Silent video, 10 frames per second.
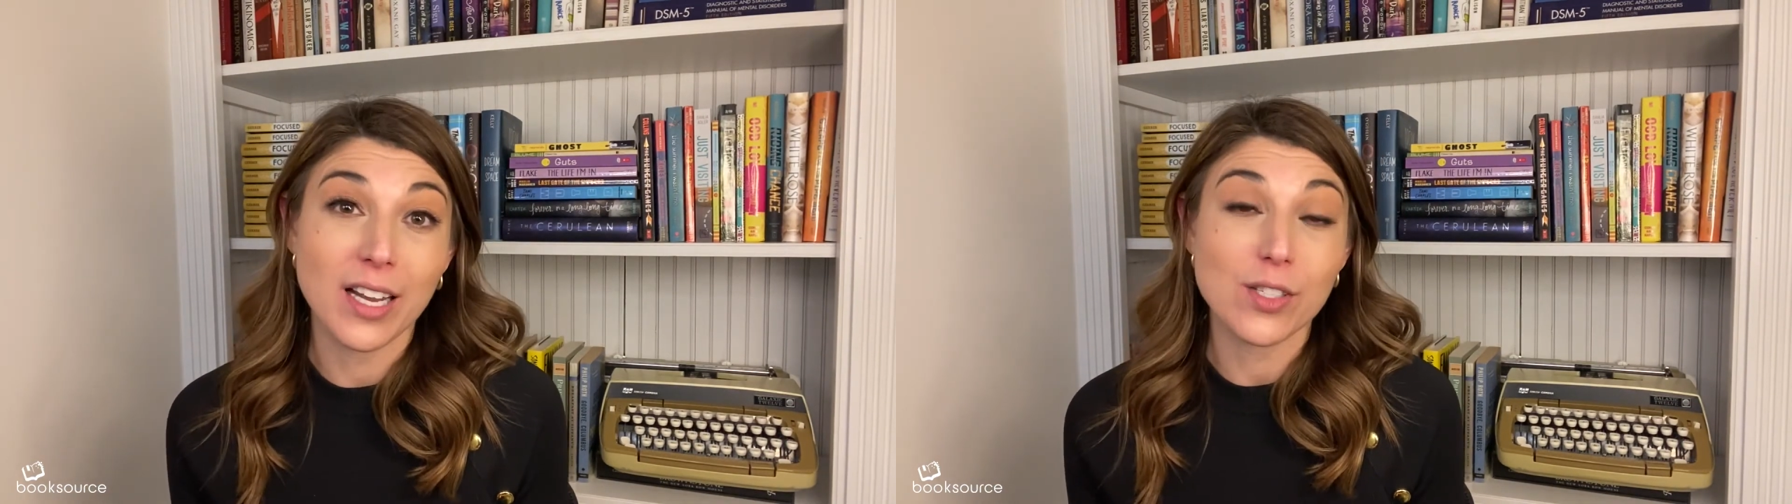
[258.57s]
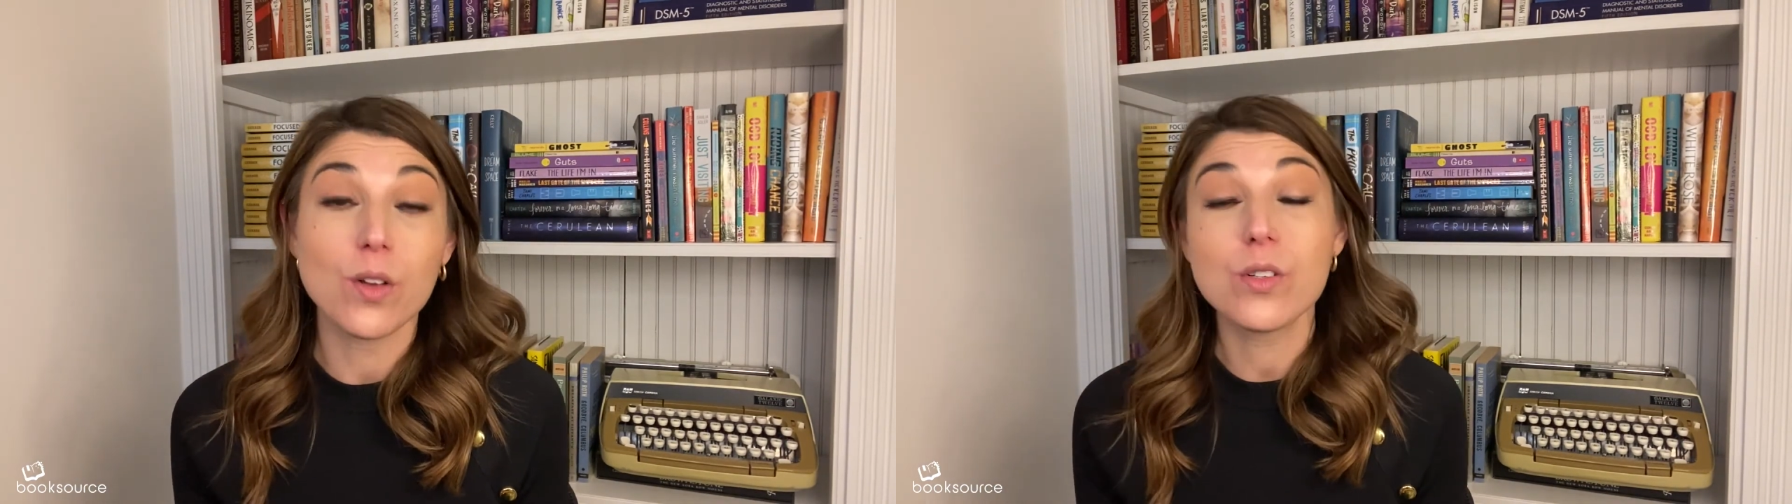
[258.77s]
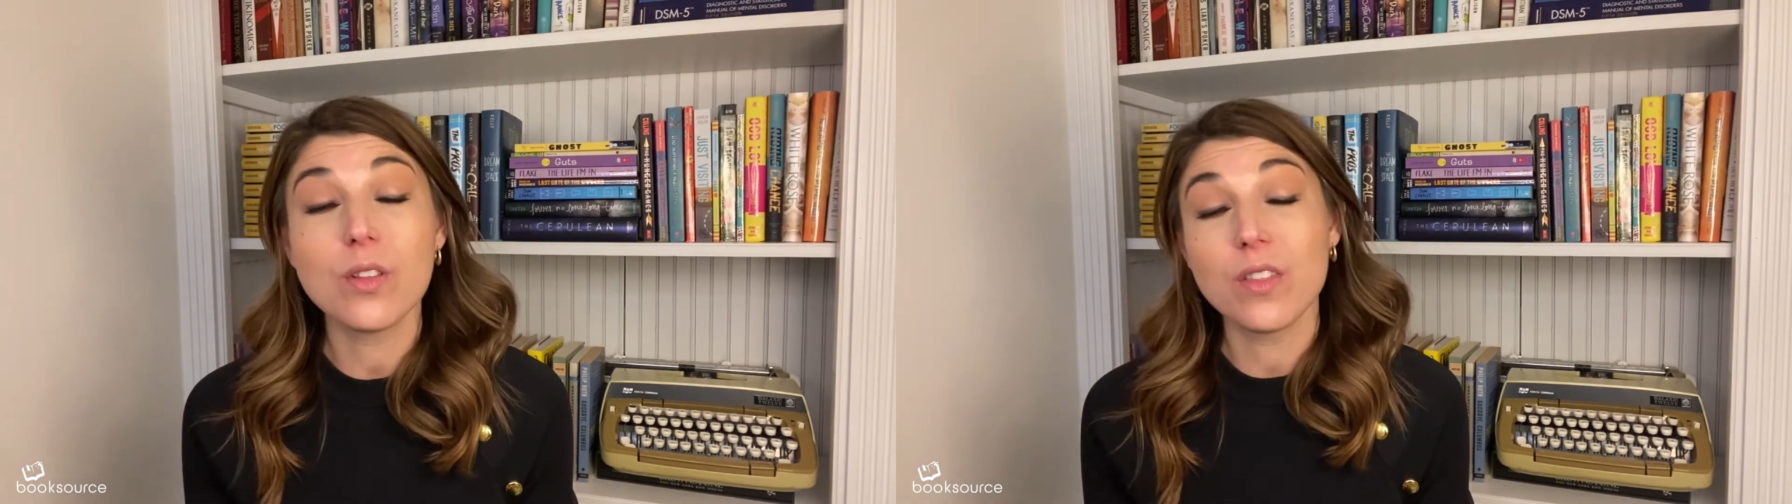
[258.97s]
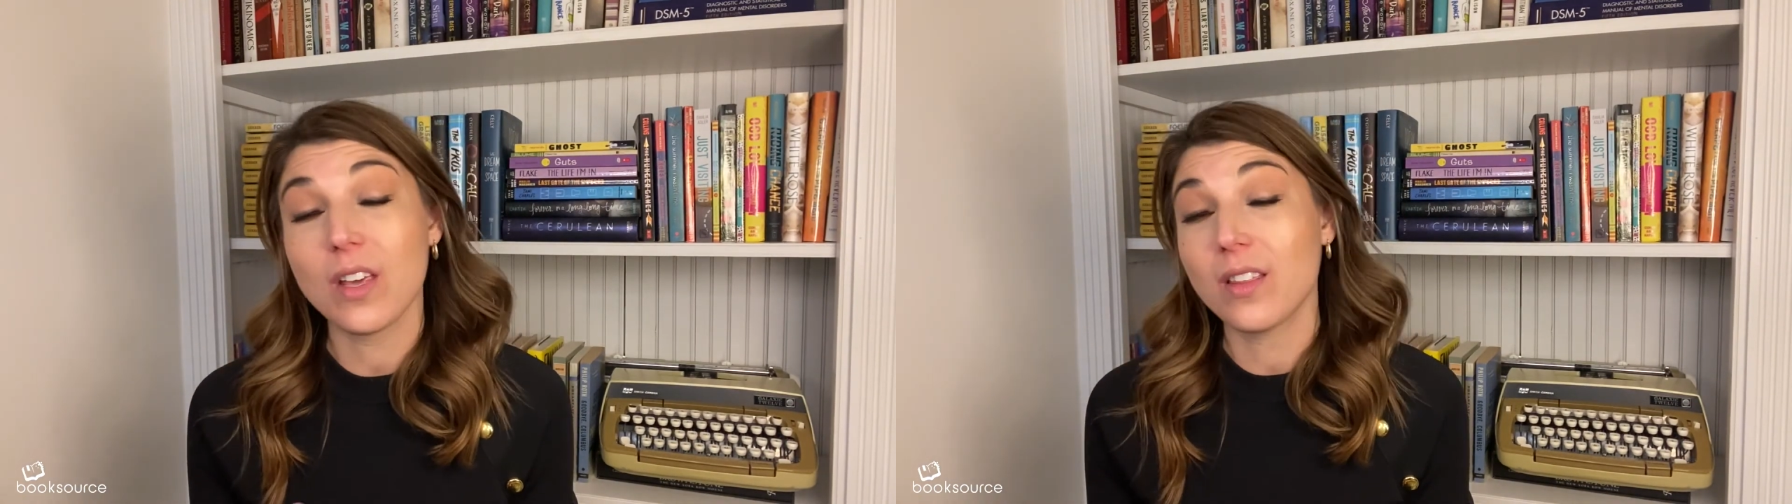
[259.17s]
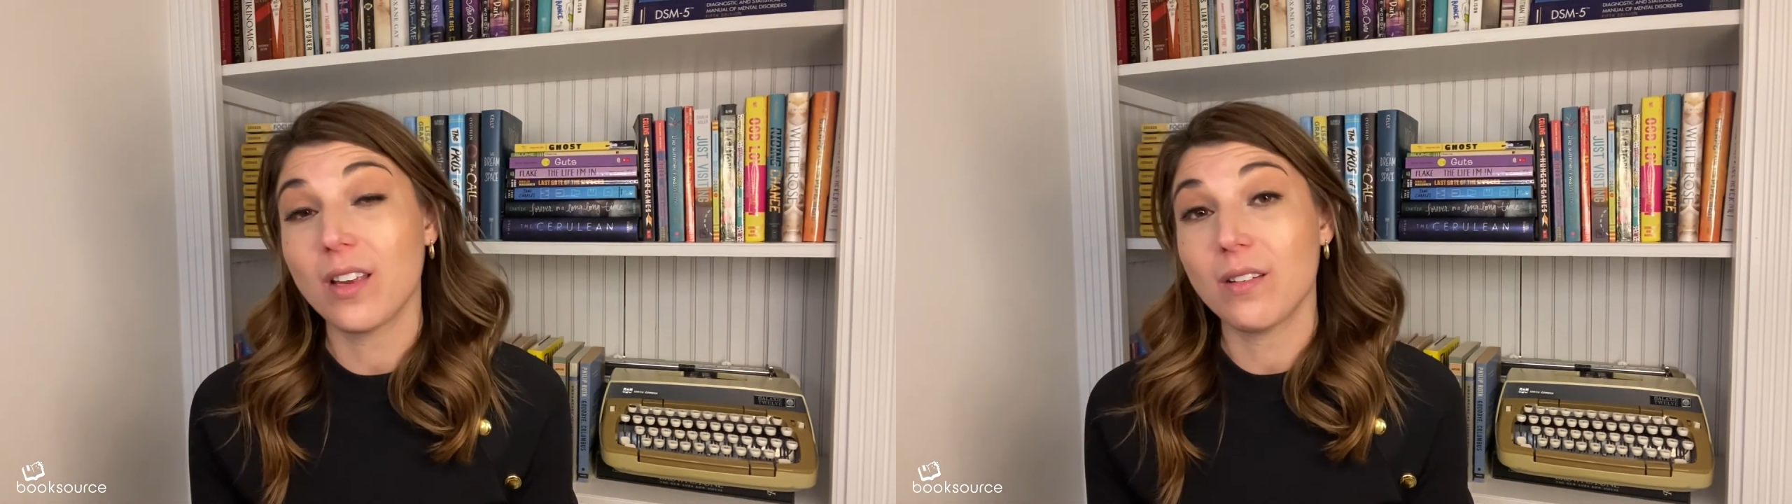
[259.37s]
It's also the
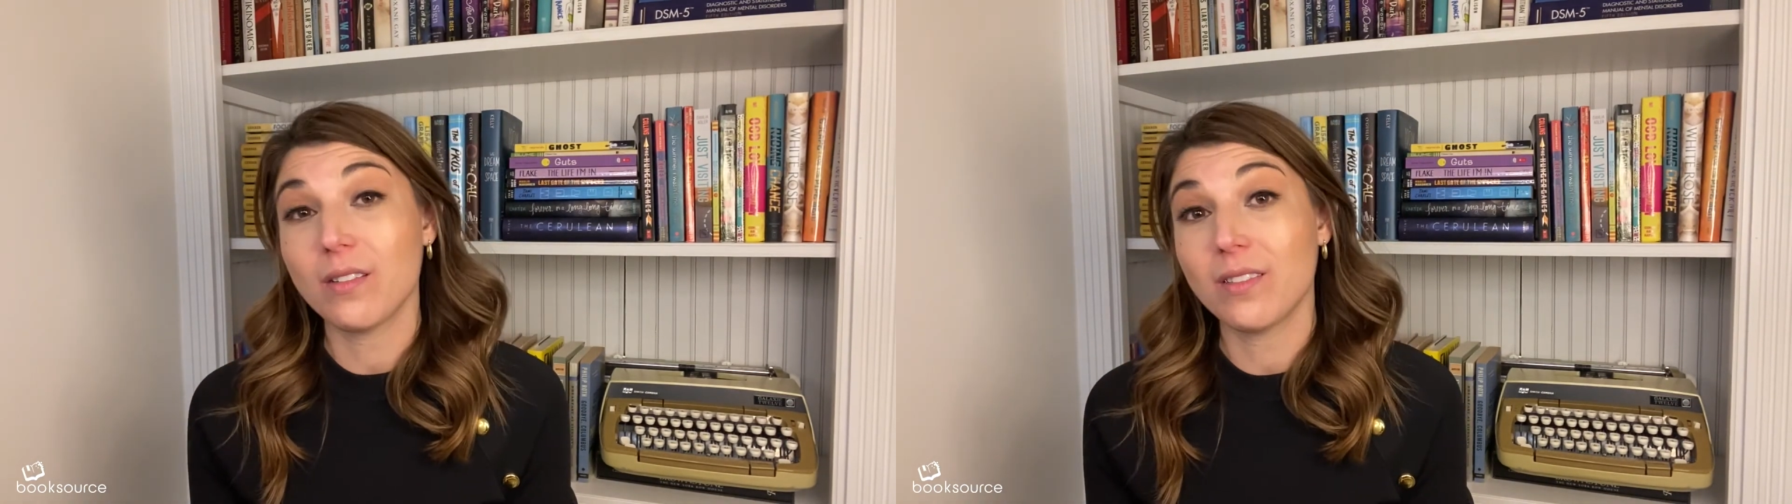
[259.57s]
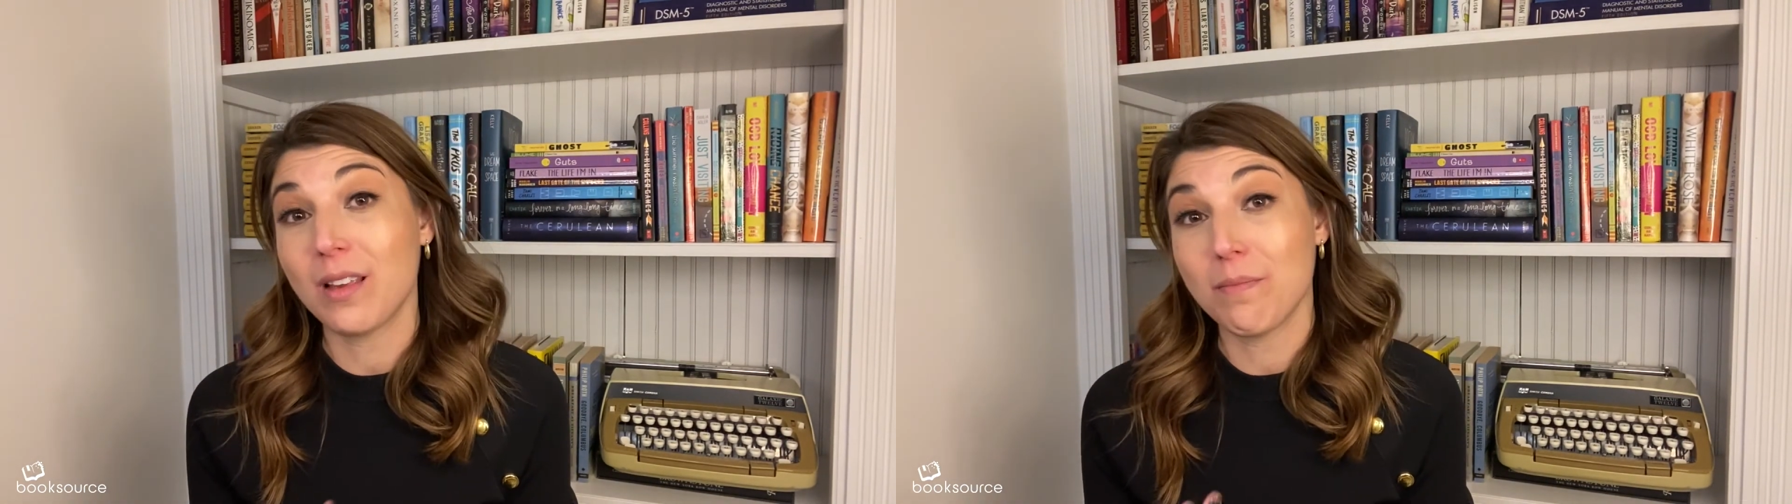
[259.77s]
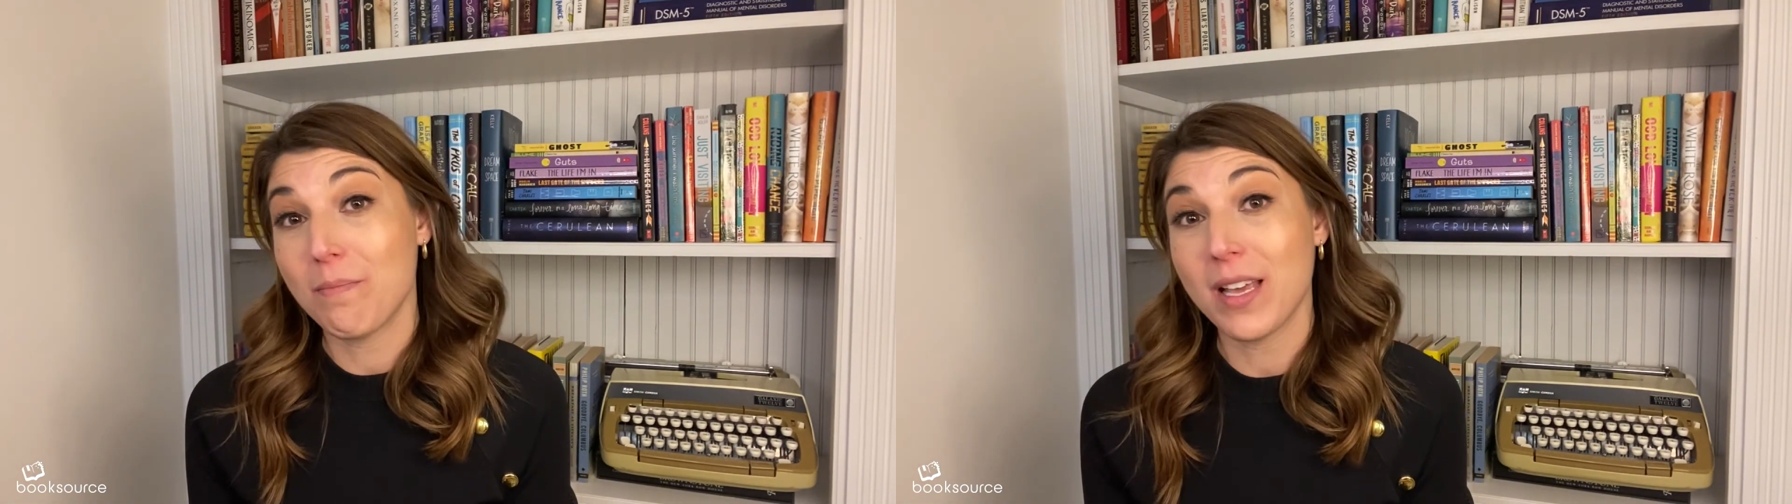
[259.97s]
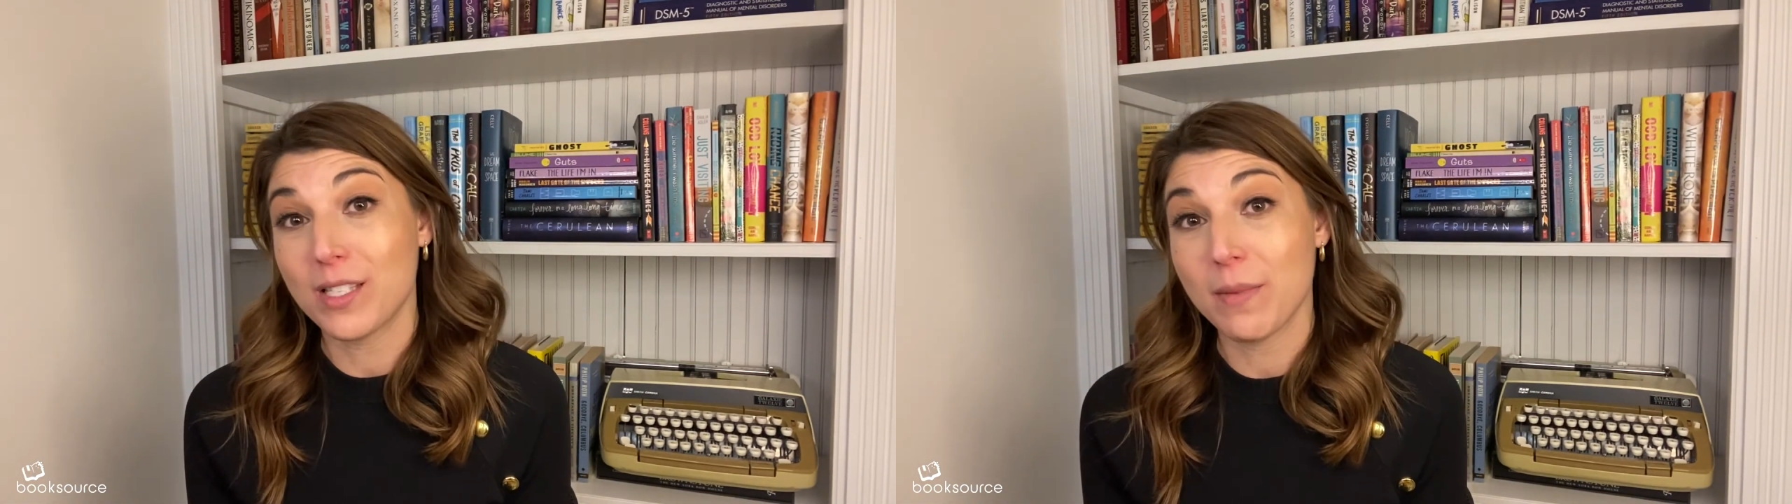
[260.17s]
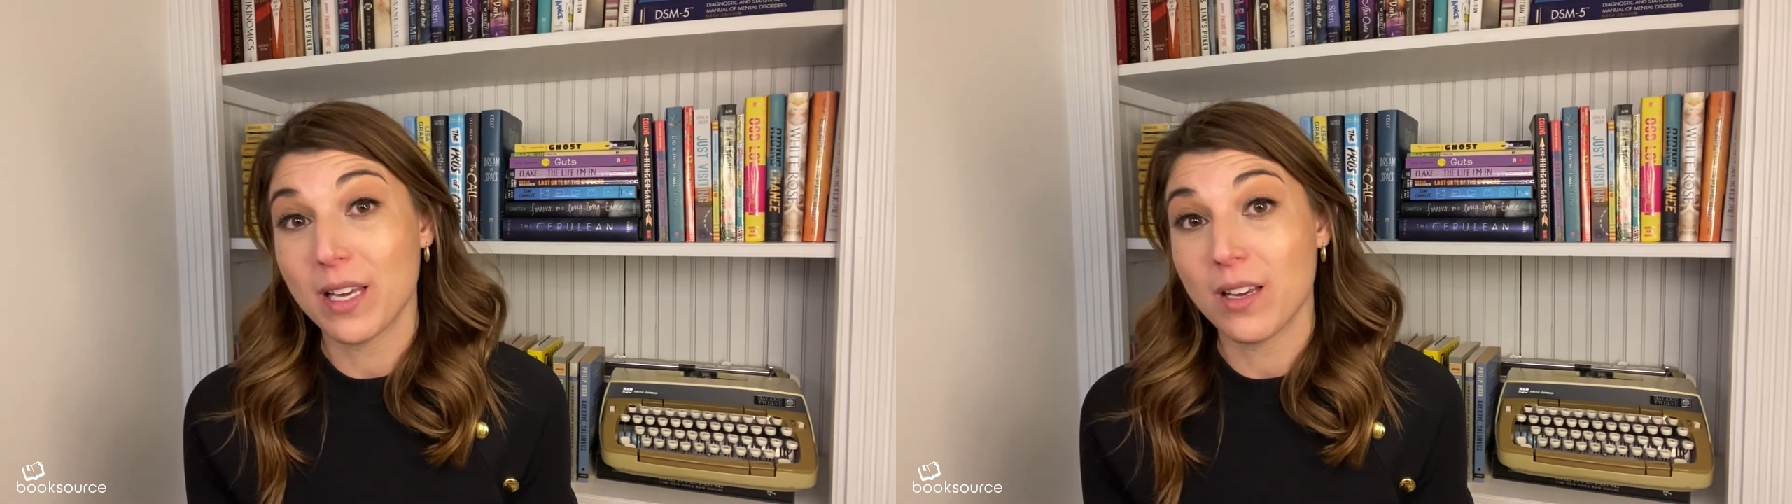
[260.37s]
thing that makes
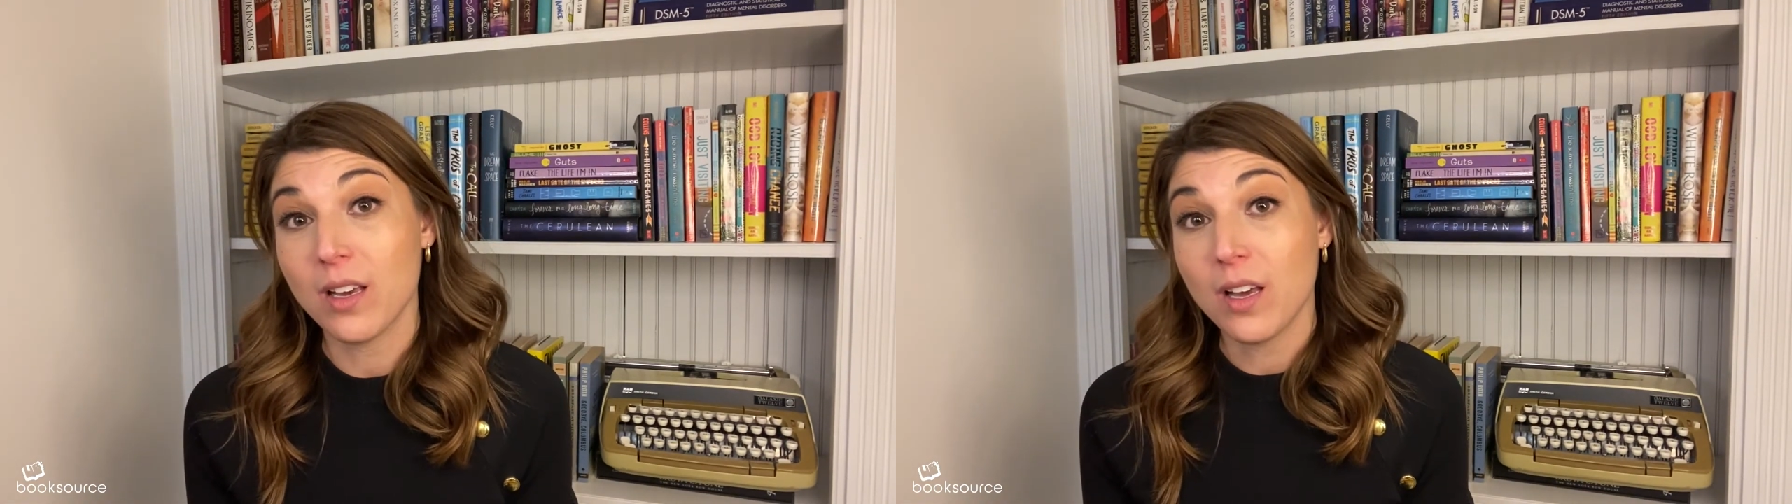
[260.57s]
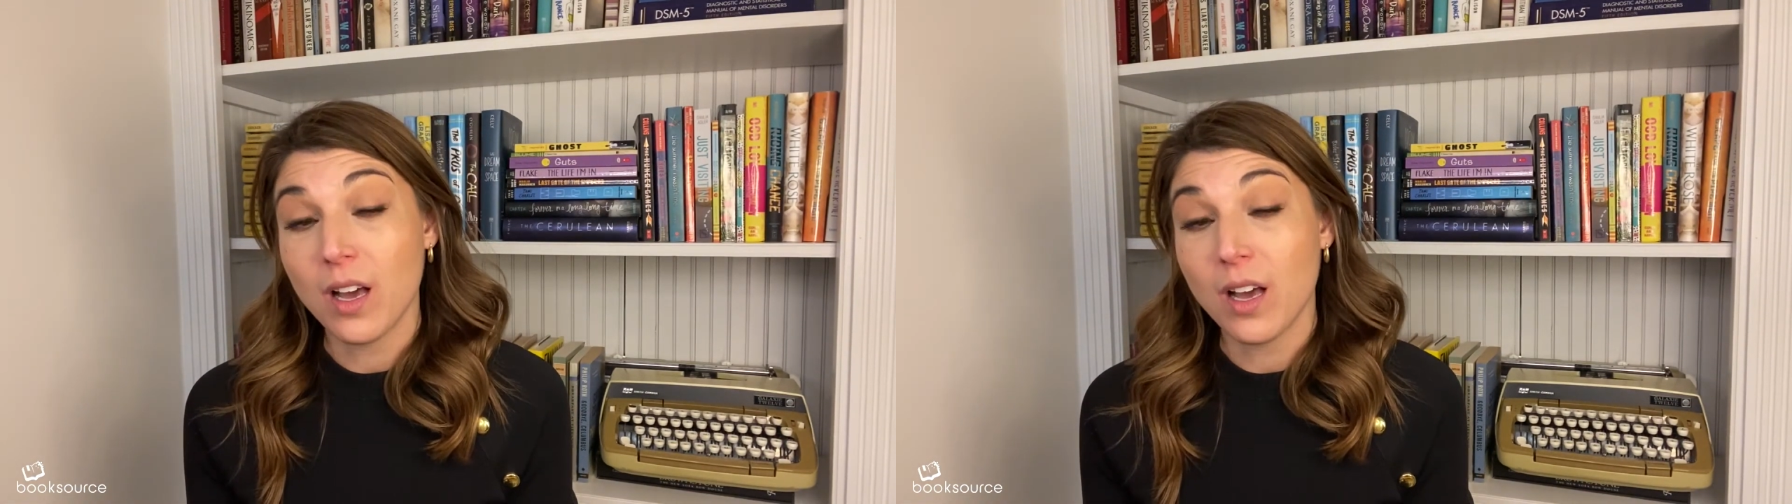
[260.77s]
me